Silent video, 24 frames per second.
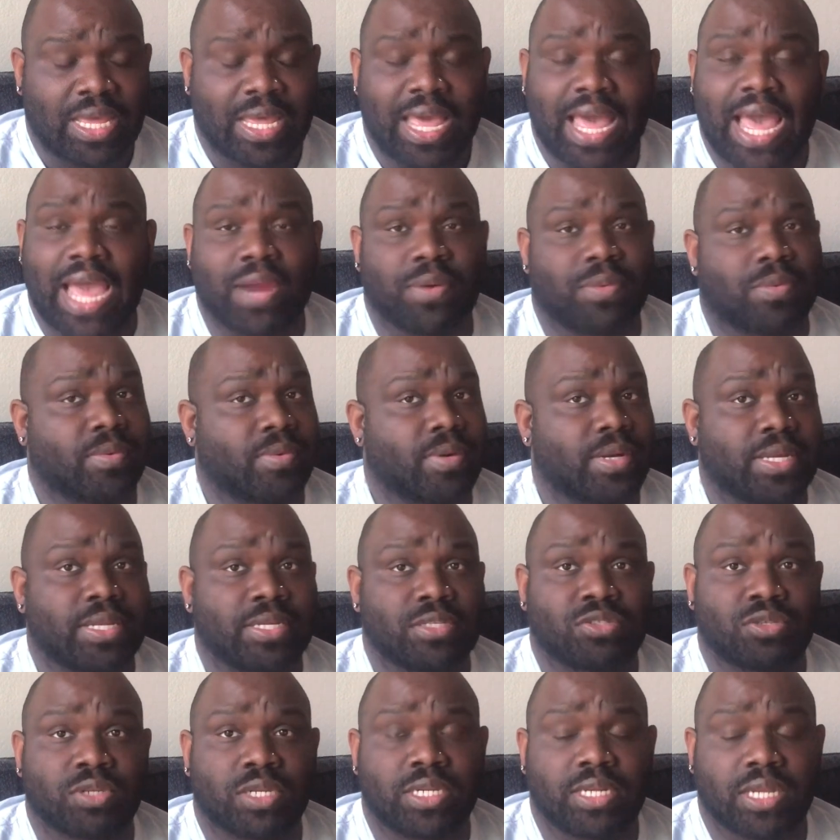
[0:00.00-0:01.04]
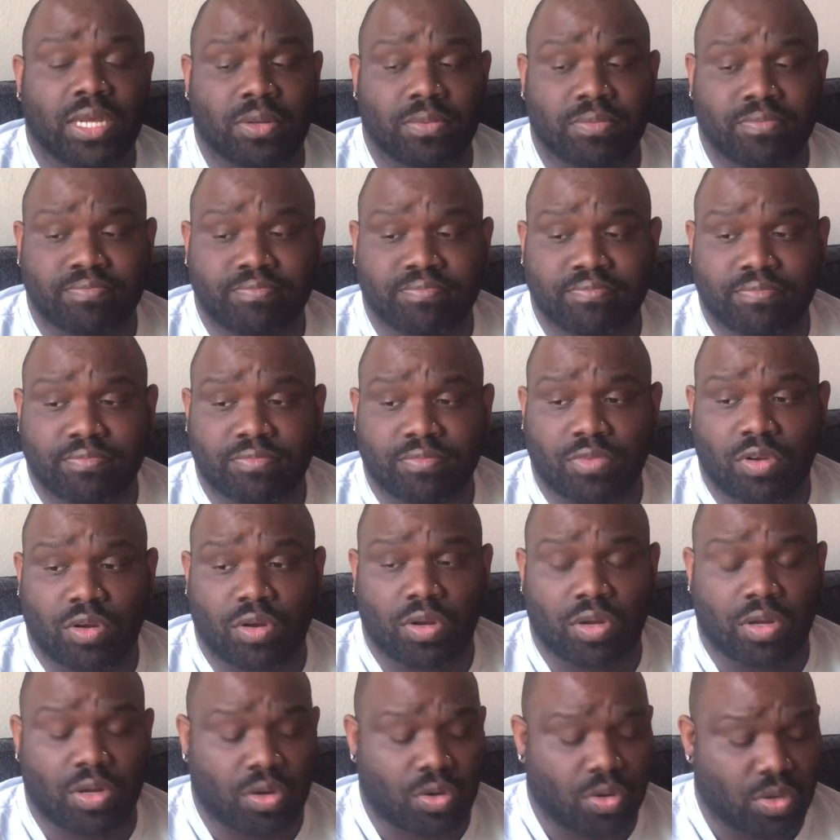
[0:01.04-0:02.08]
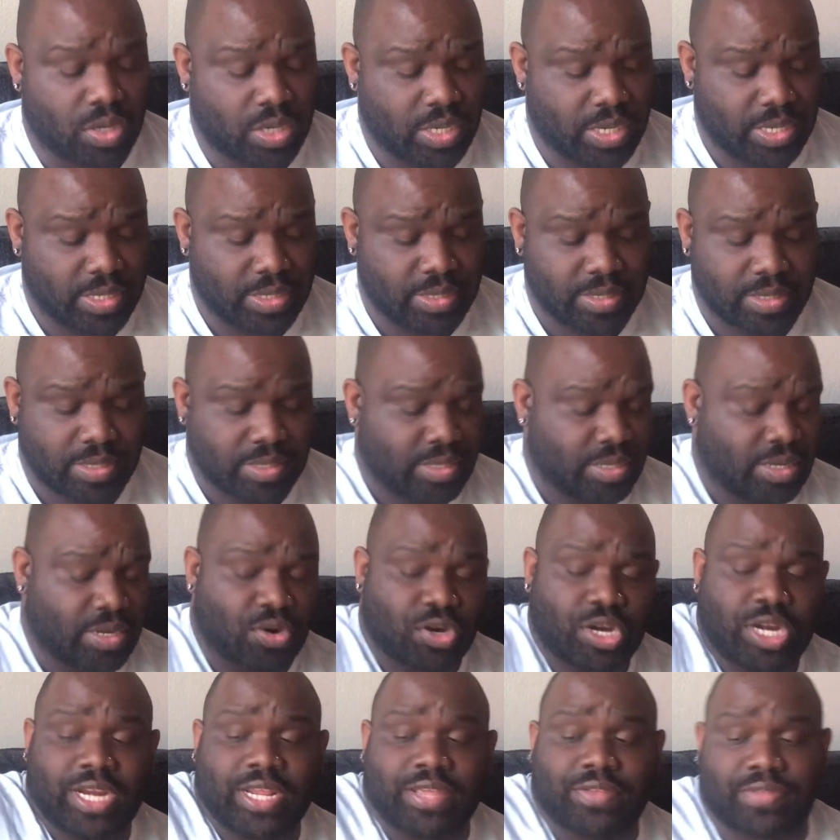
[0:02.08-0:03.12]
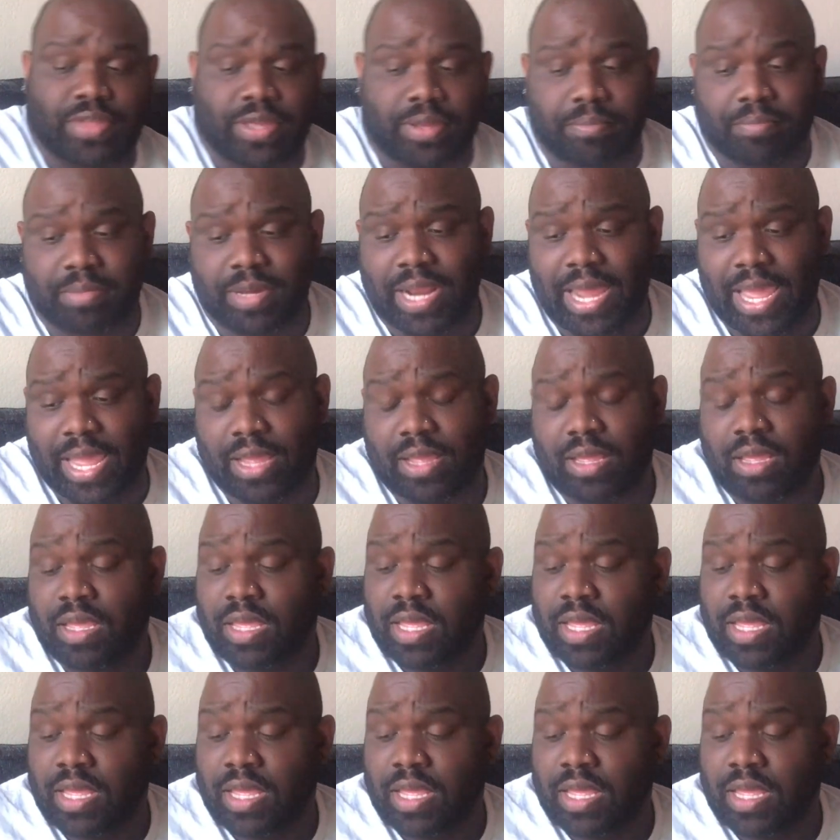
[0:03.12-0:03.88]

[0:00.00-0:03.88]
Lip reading: I really, truly don't. Or anything, but hey,